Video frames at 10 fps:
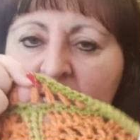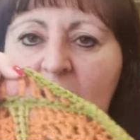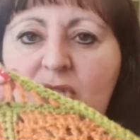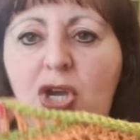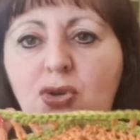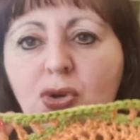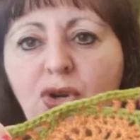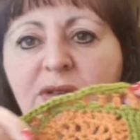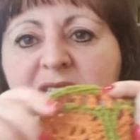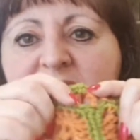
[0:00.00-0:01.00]
So you
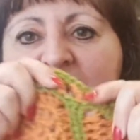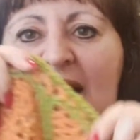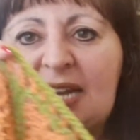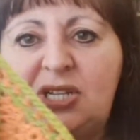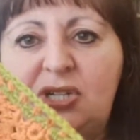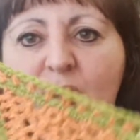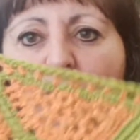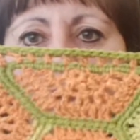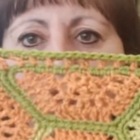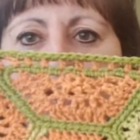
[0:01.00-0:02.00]
could have started your
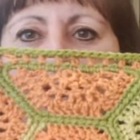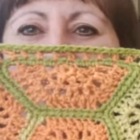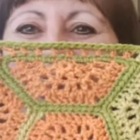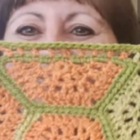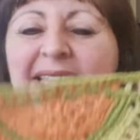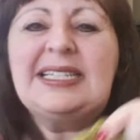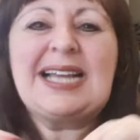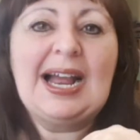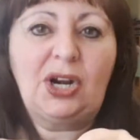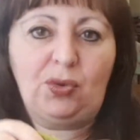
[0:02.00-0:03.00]
border in the
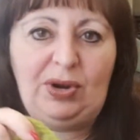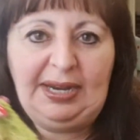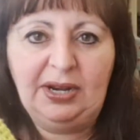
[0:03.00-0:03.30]
dark green.